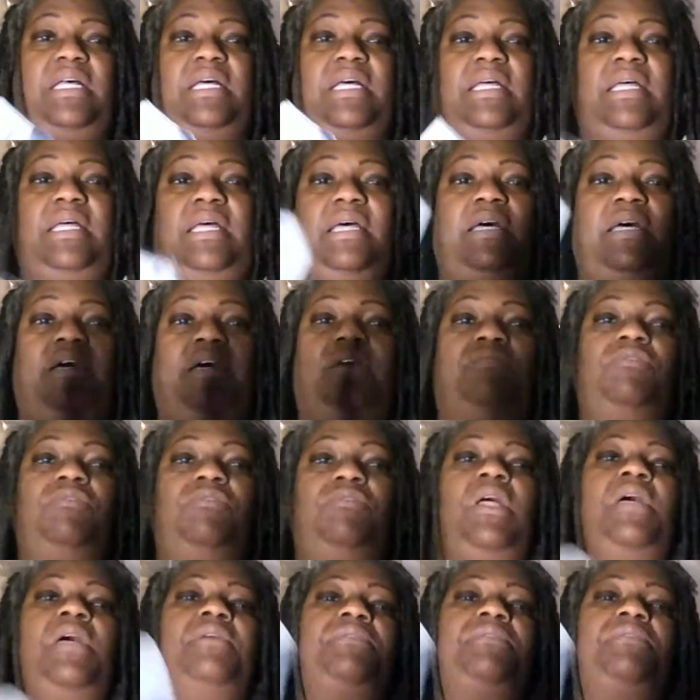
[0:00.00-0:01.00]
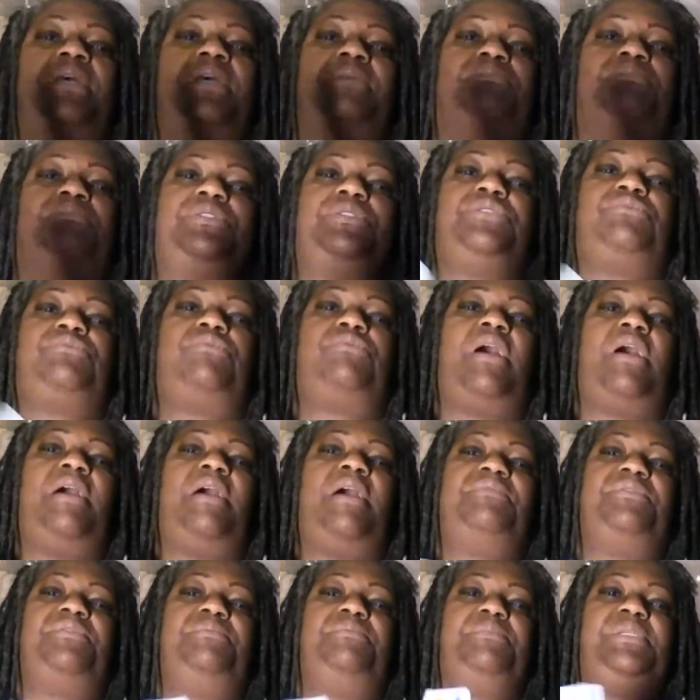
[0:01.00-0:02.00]
that I have that
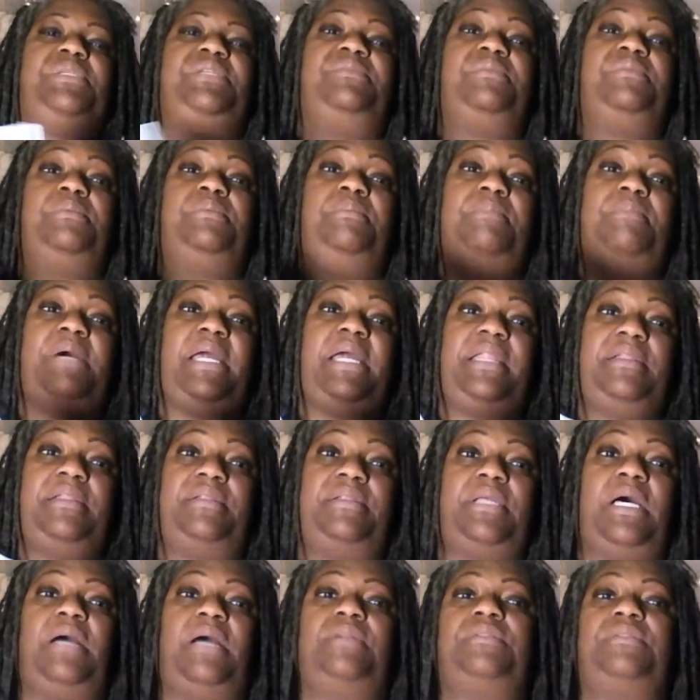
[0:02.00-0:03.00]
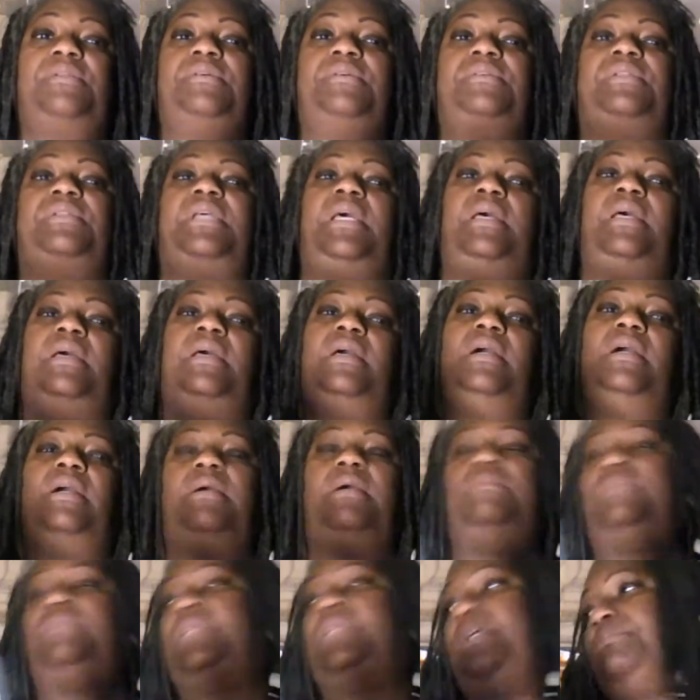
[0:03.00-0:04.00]
prescribed to me by the doctor
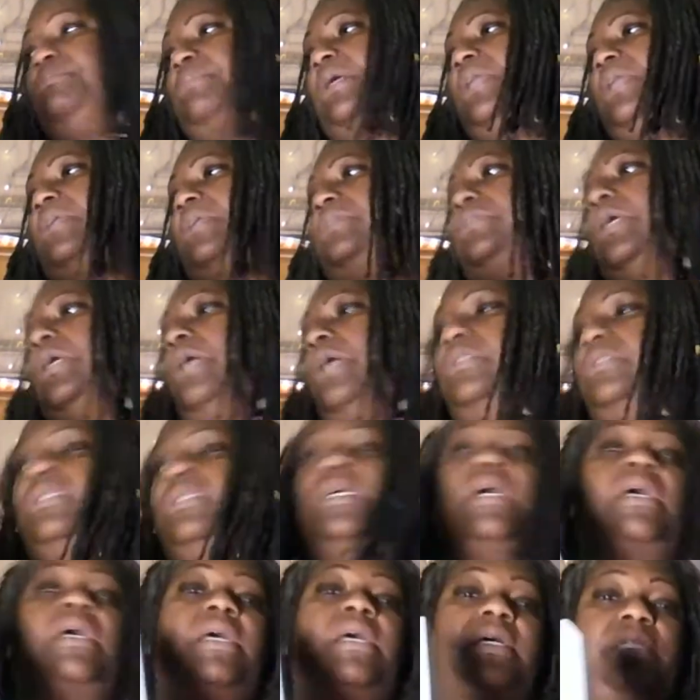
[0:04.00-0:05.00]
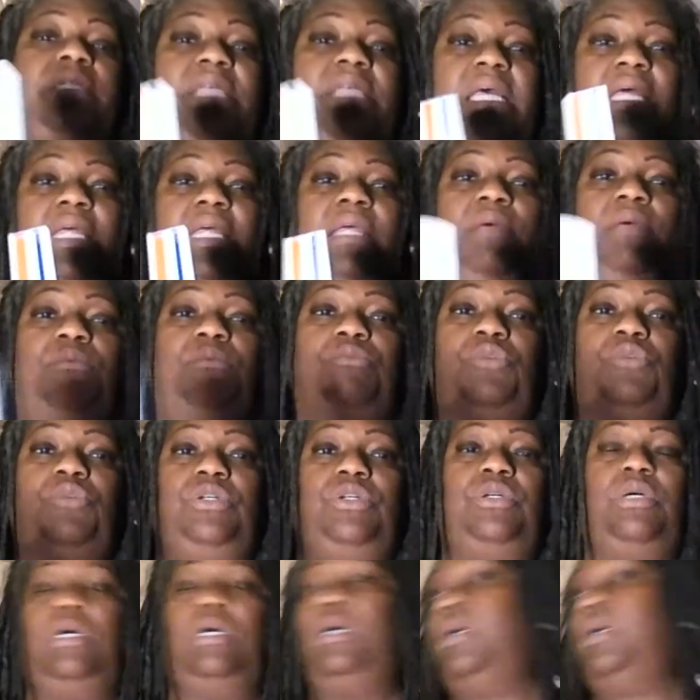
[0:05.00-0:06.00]
that by the doctor that it
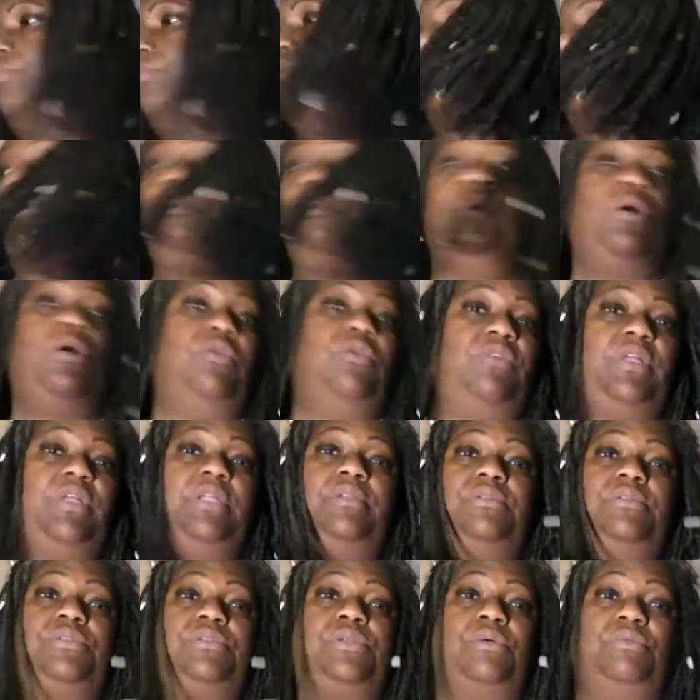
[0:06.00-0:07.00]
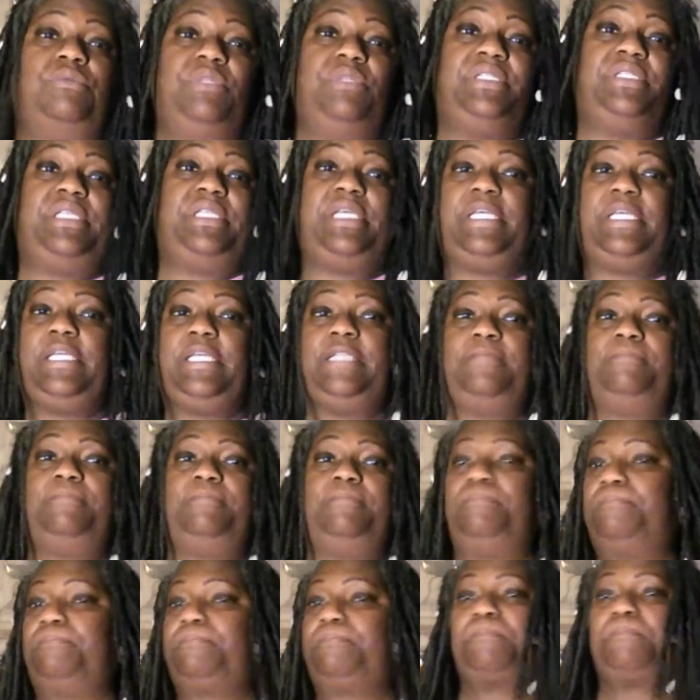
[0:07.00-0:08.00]
will remove it. So it did.
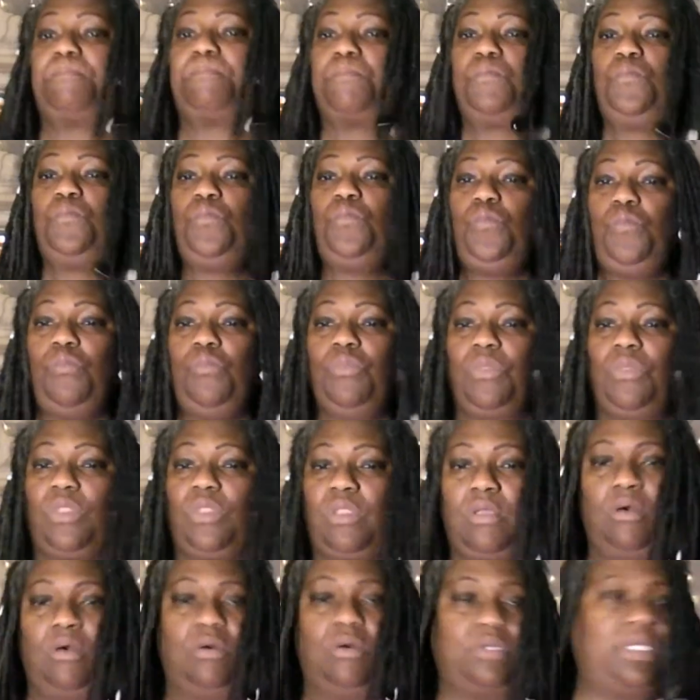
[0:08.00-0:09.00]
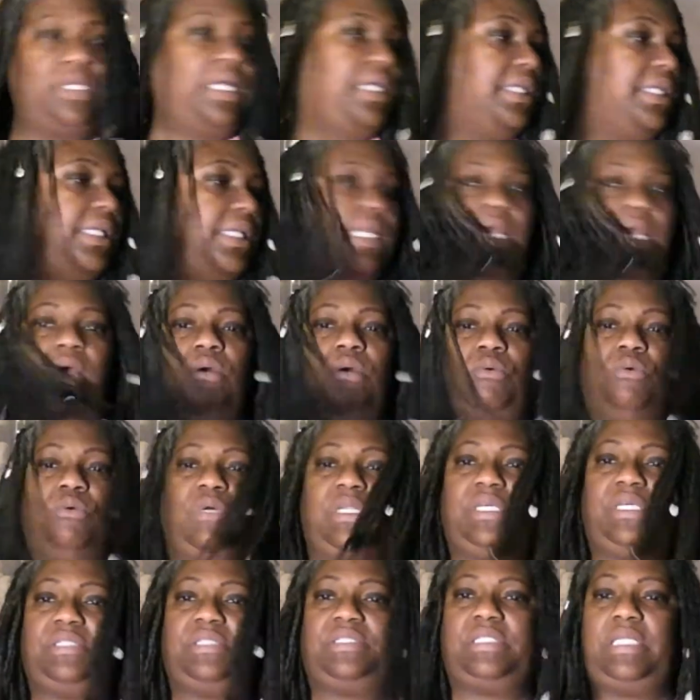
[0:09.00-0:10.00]
Okay.
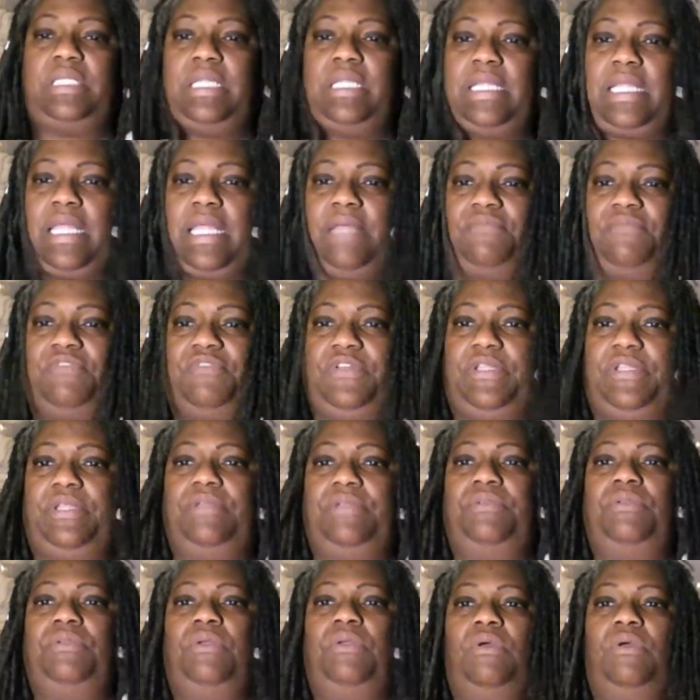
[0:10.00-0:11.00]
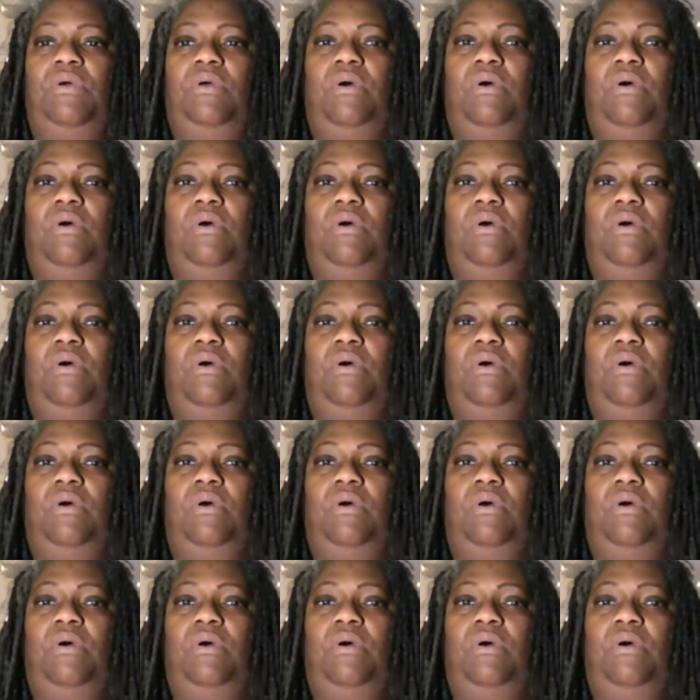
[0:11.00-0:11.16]
What else do I got for you?